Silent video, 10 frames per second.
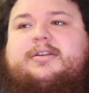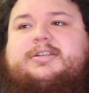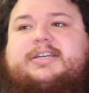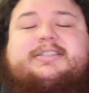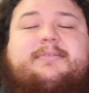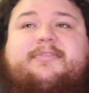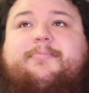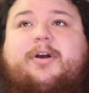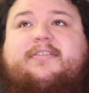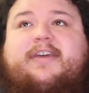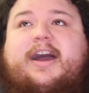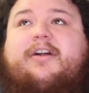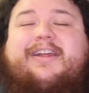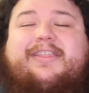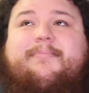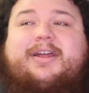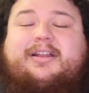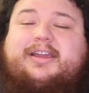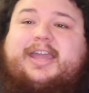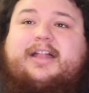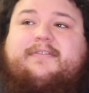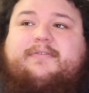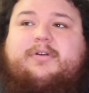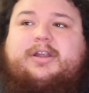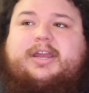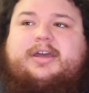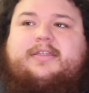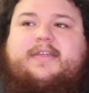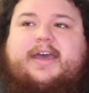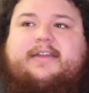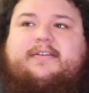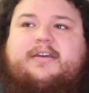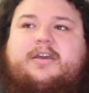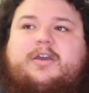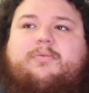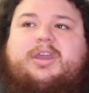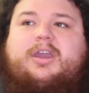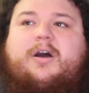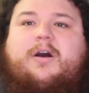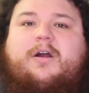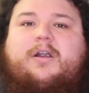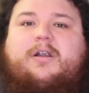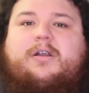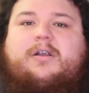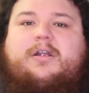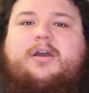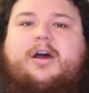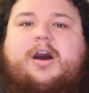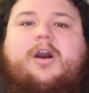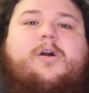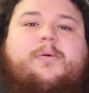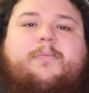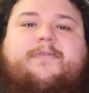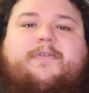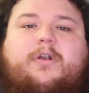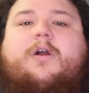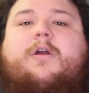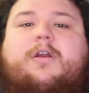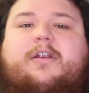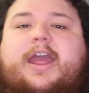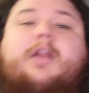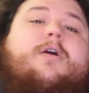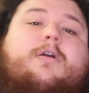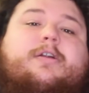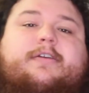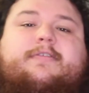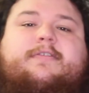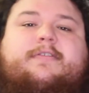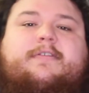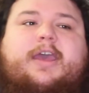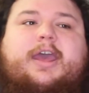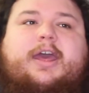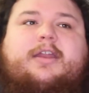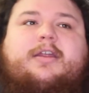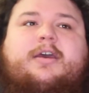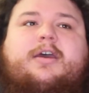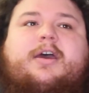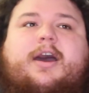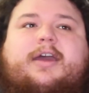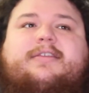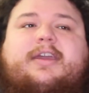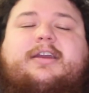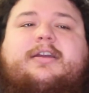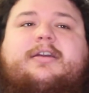just some small town in the middle of California, that we are a home for art and artists. And I think,